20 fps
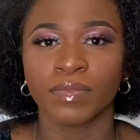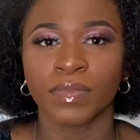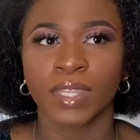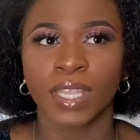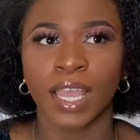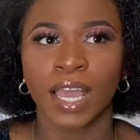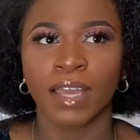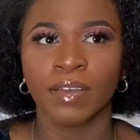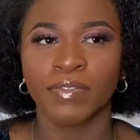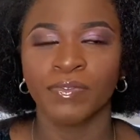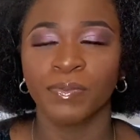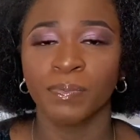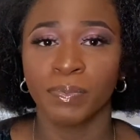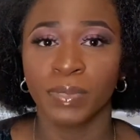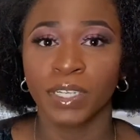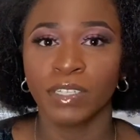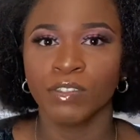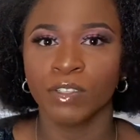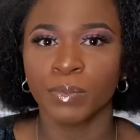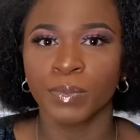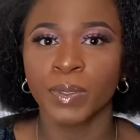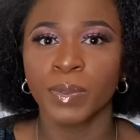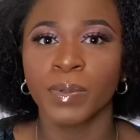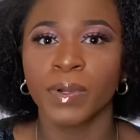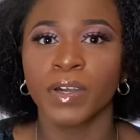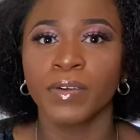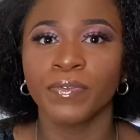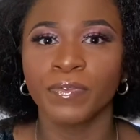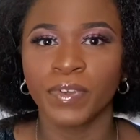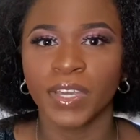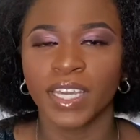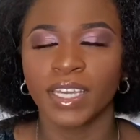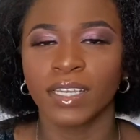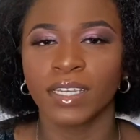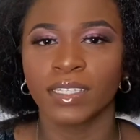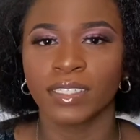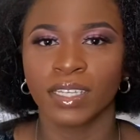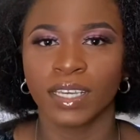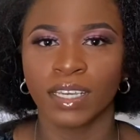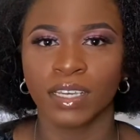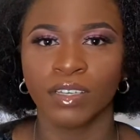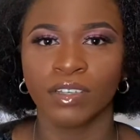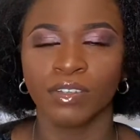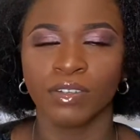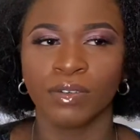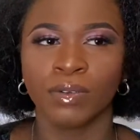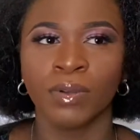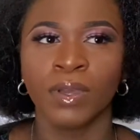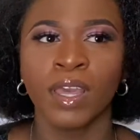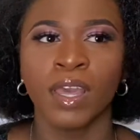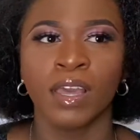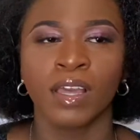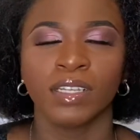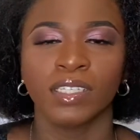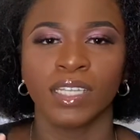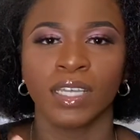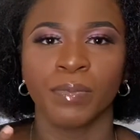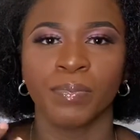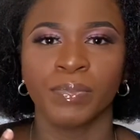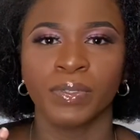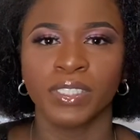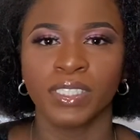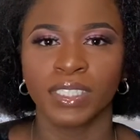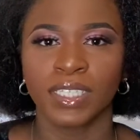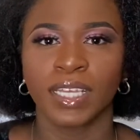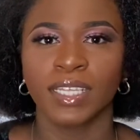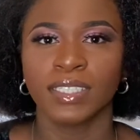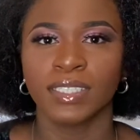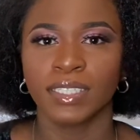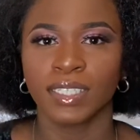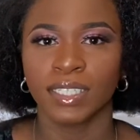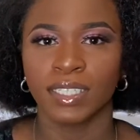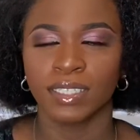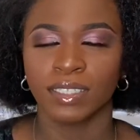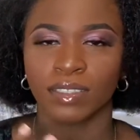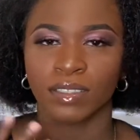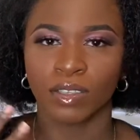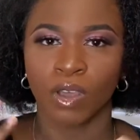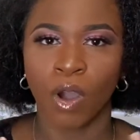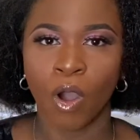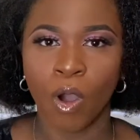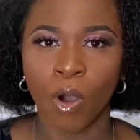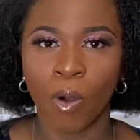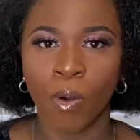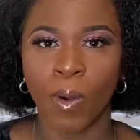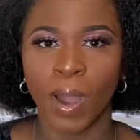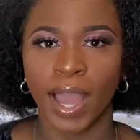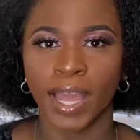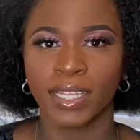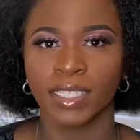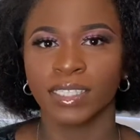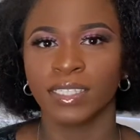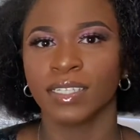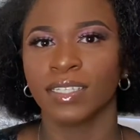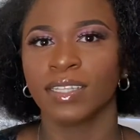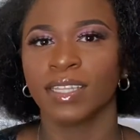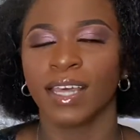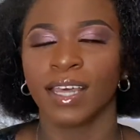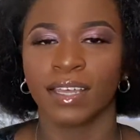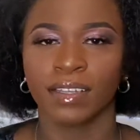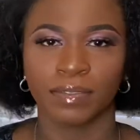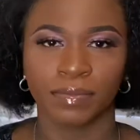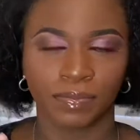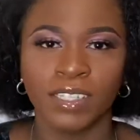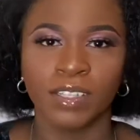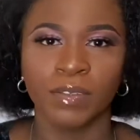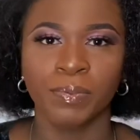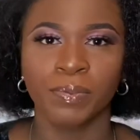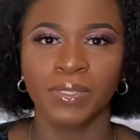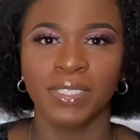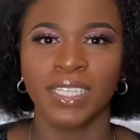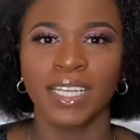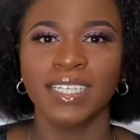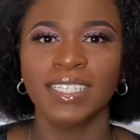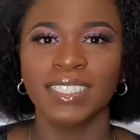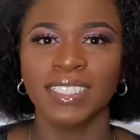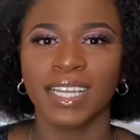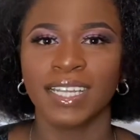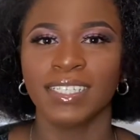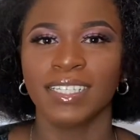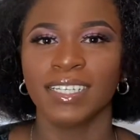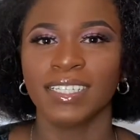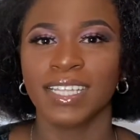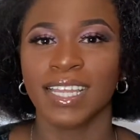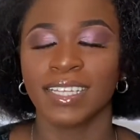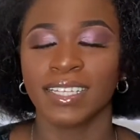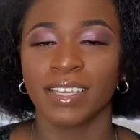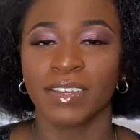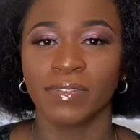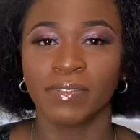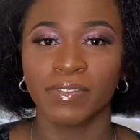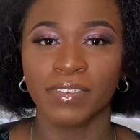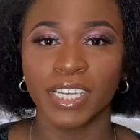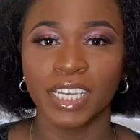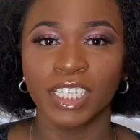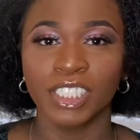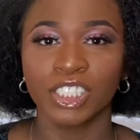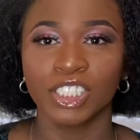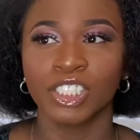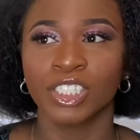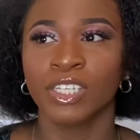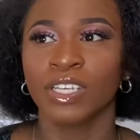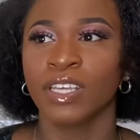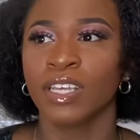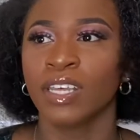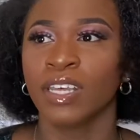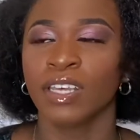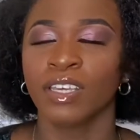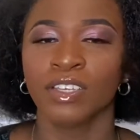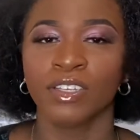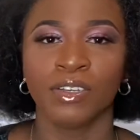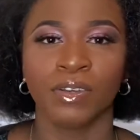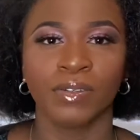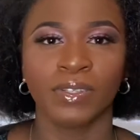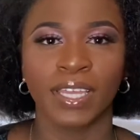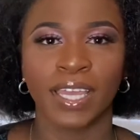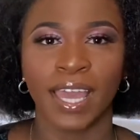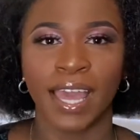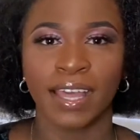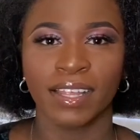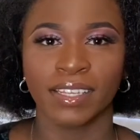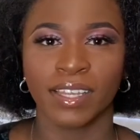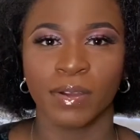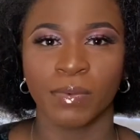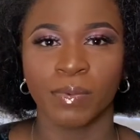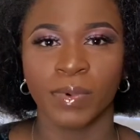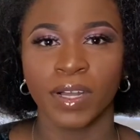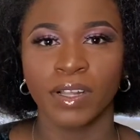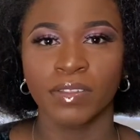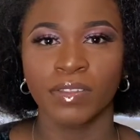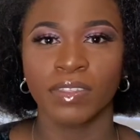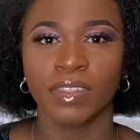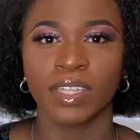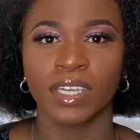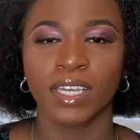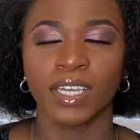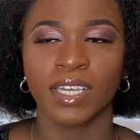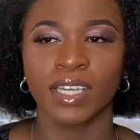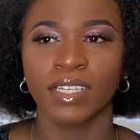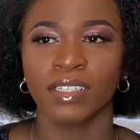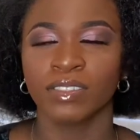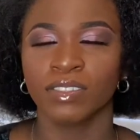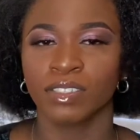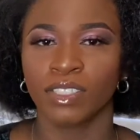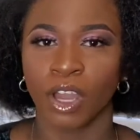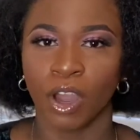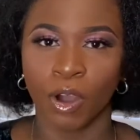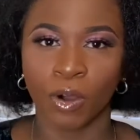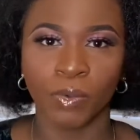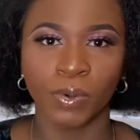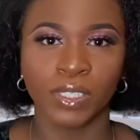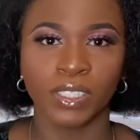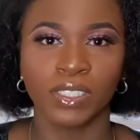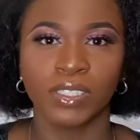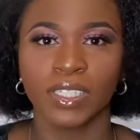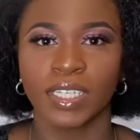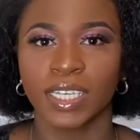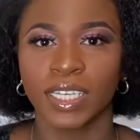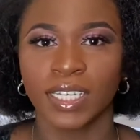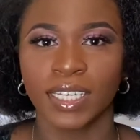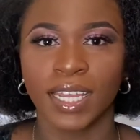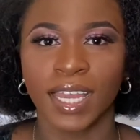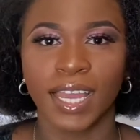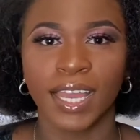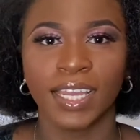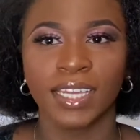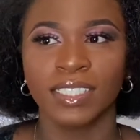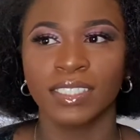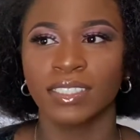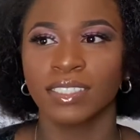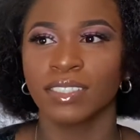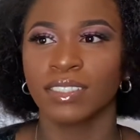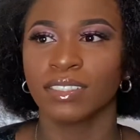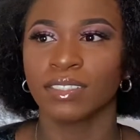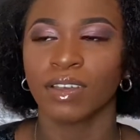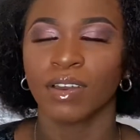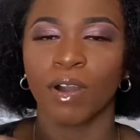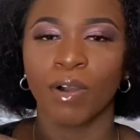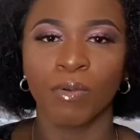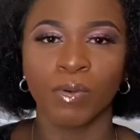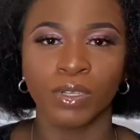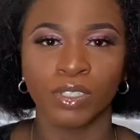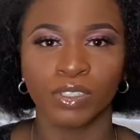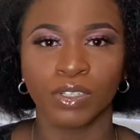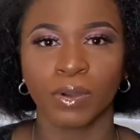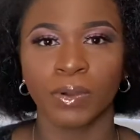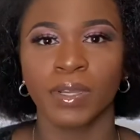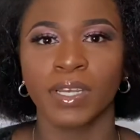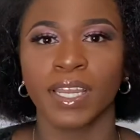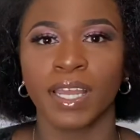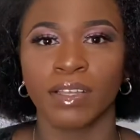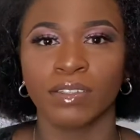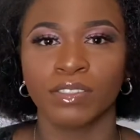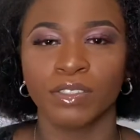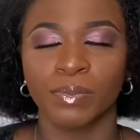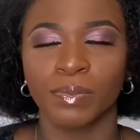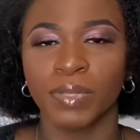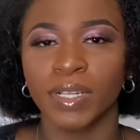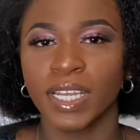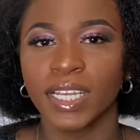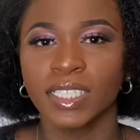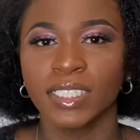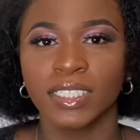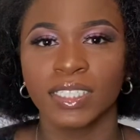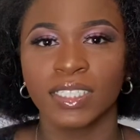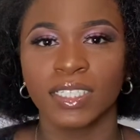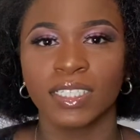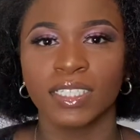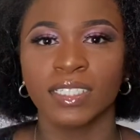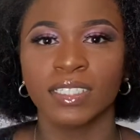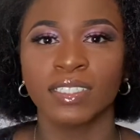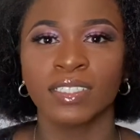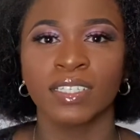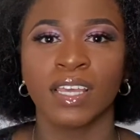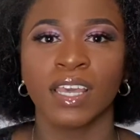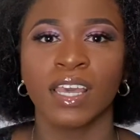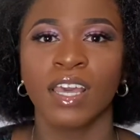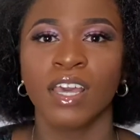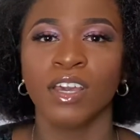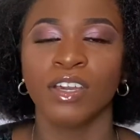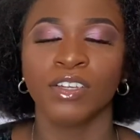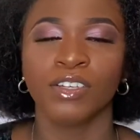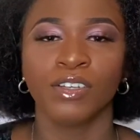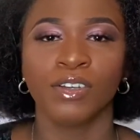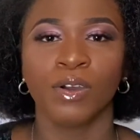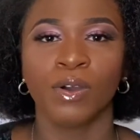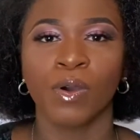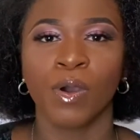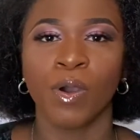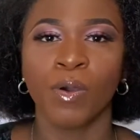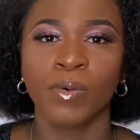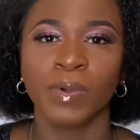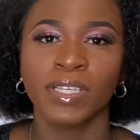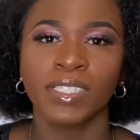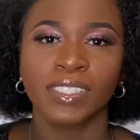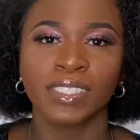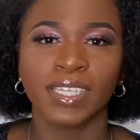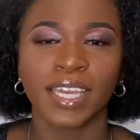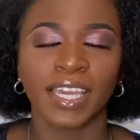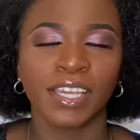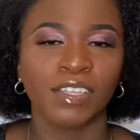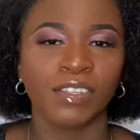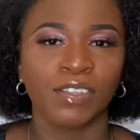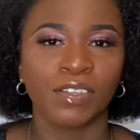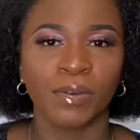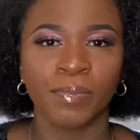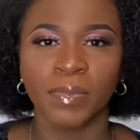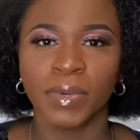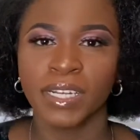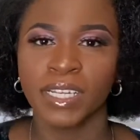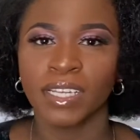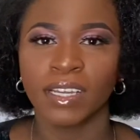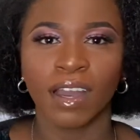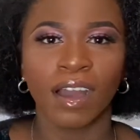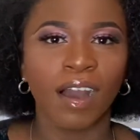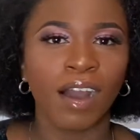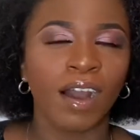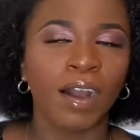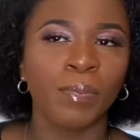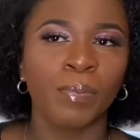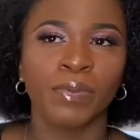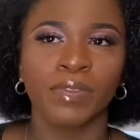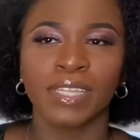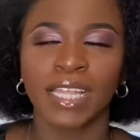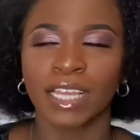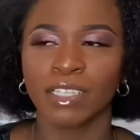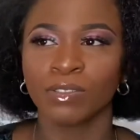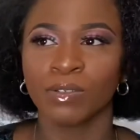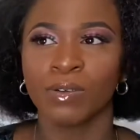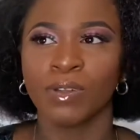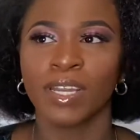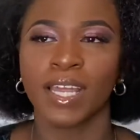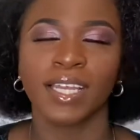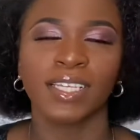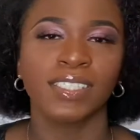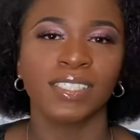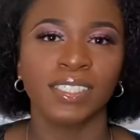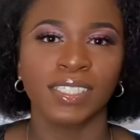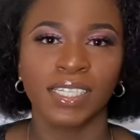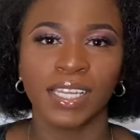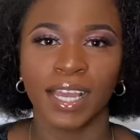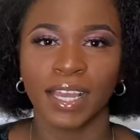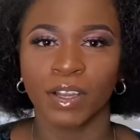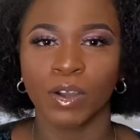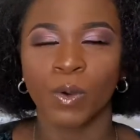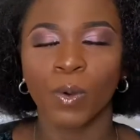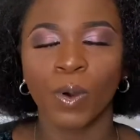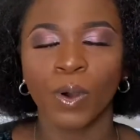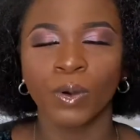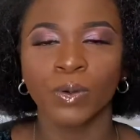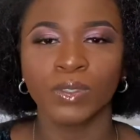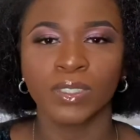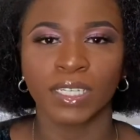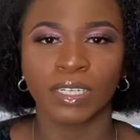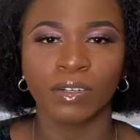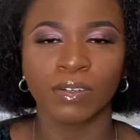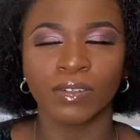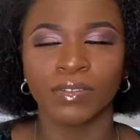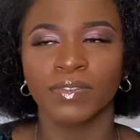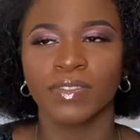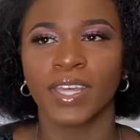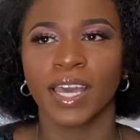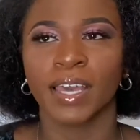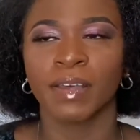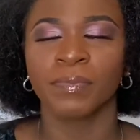I believe some people are fake. They, you know, they present this whole idea that they're rich. You know, they're wealthy, they're always looking nice, always going out to places, you know, always getting your money up. That's all I see, like quotes and all of that.